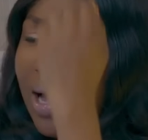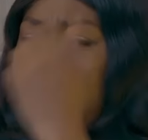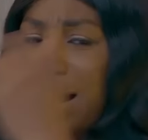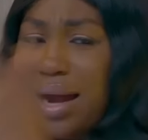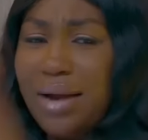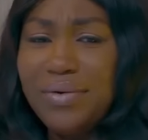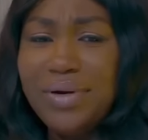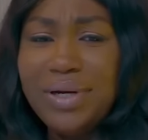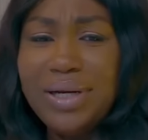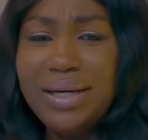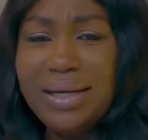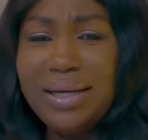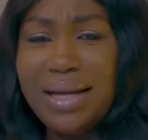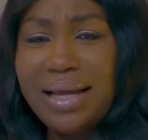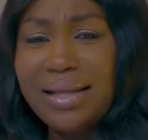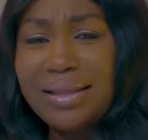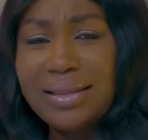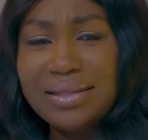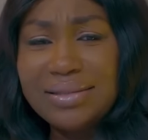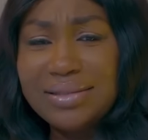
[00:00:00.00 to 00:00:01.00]
I really
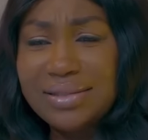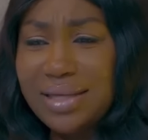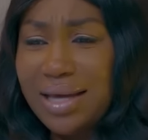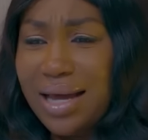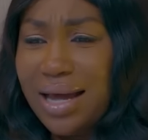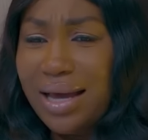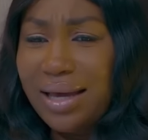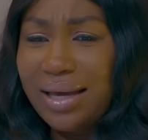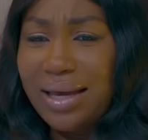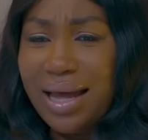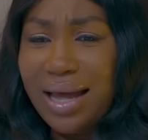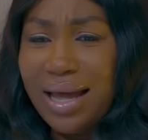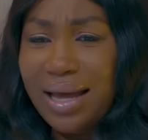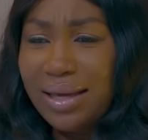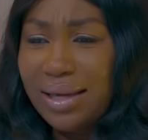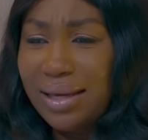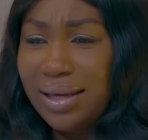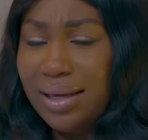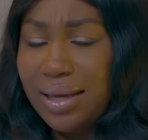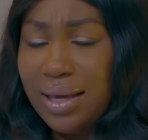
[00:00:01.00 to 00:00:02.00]
like this guy.
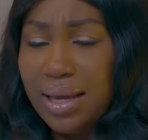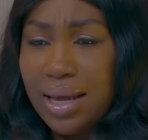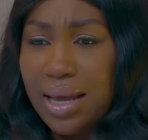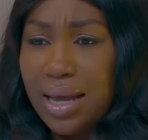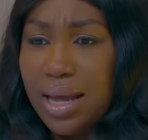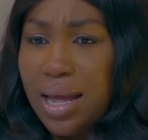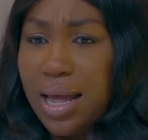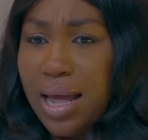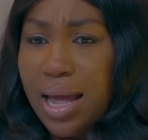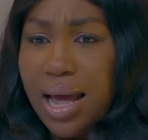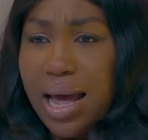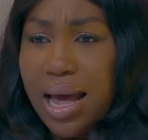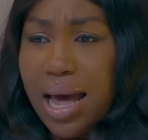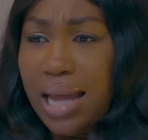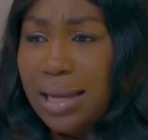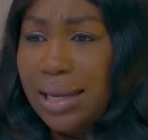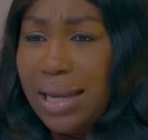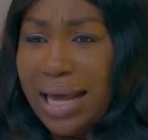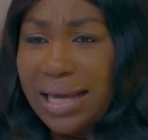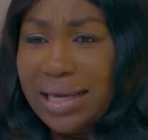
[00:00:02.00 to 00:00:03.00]
I
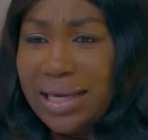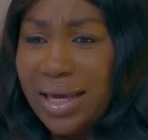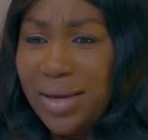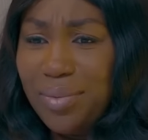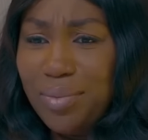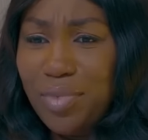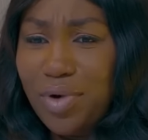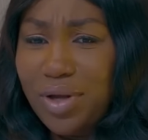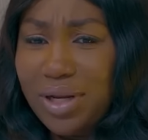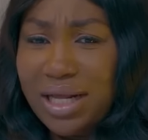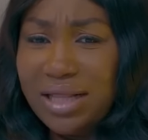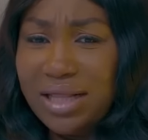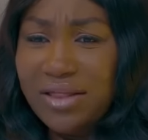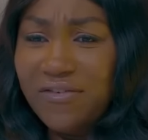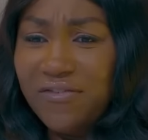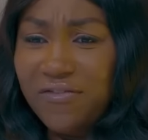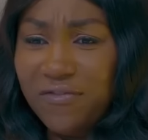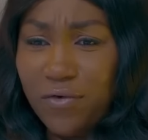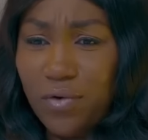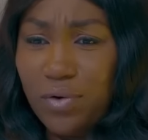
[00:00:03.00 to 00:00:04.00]
like him more than the
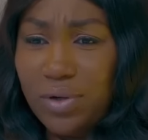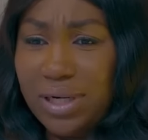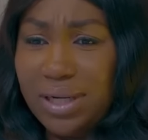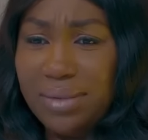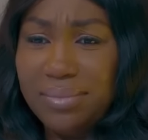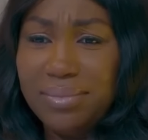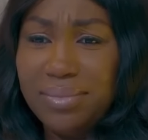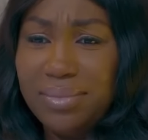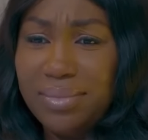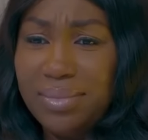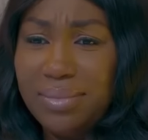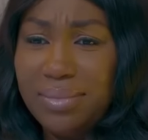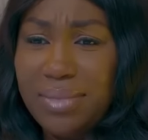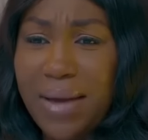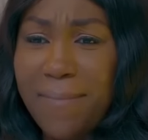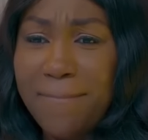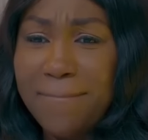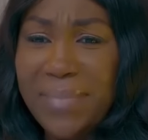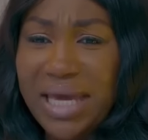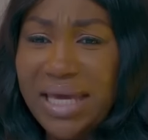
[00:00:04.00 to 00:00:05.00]
fun
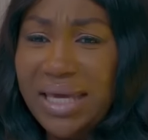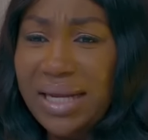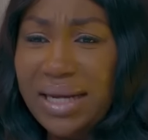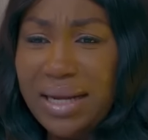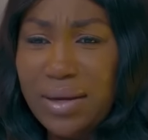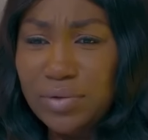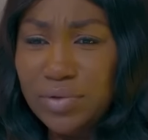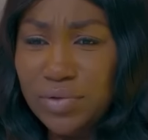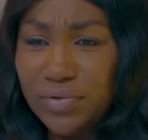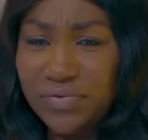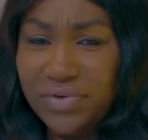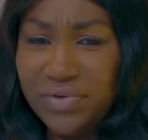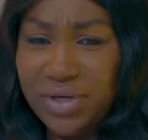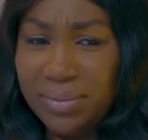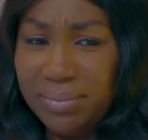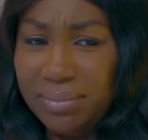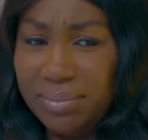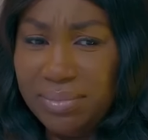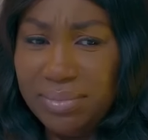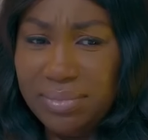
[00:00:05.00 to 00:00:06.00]
I'm making out of him.